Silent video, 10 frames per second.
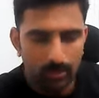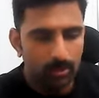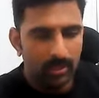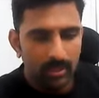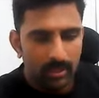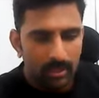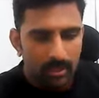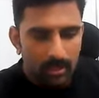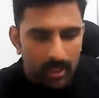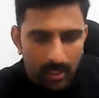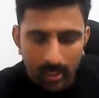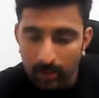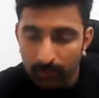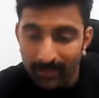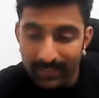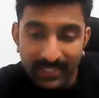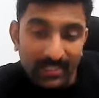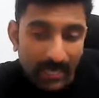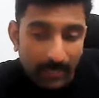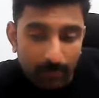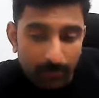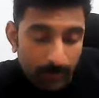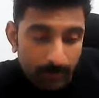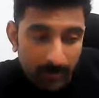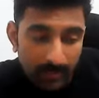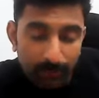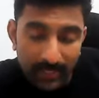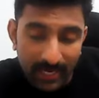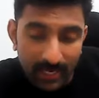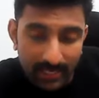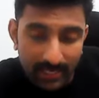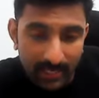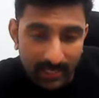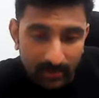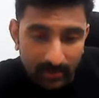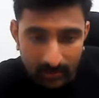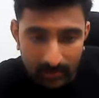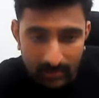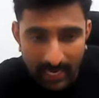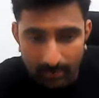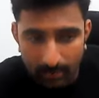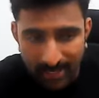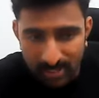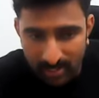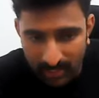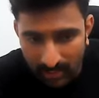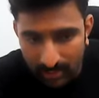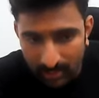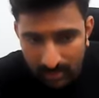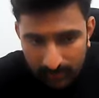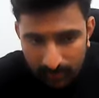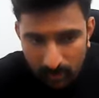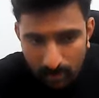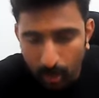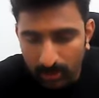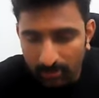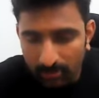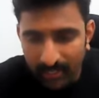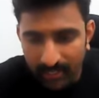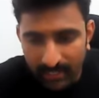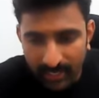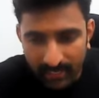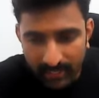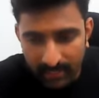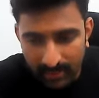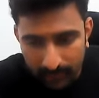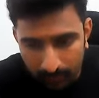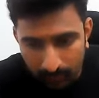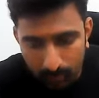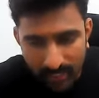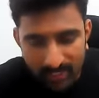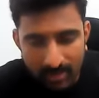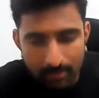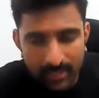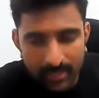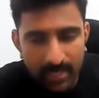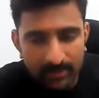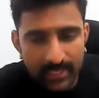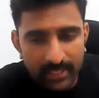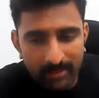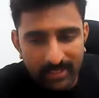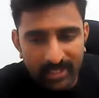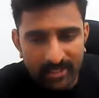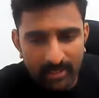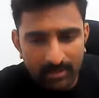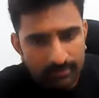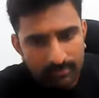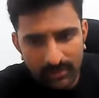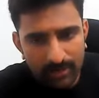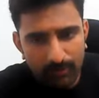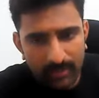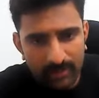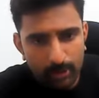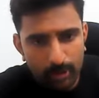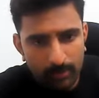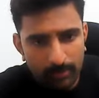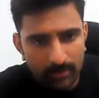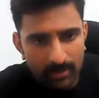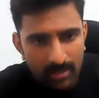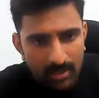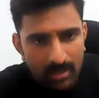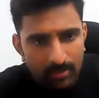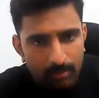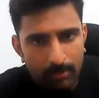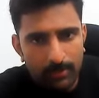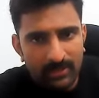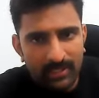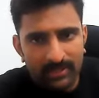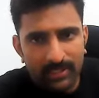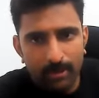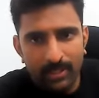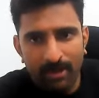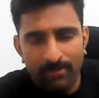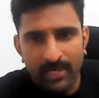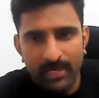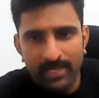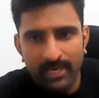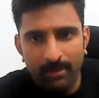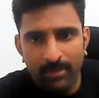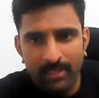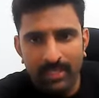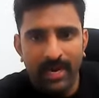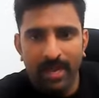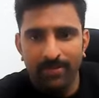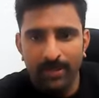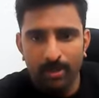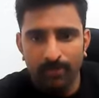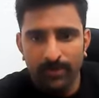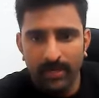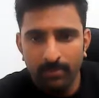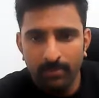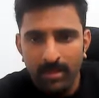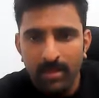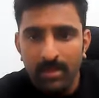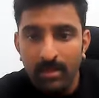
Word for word: Cool. For these type of people, if there are really, uh, I'm imagining, uh, so Gautam Adani and uh, Mukesh Ambani are there in my session. Yes, for these two people, people think they don't have really time, but they're having a lot of time.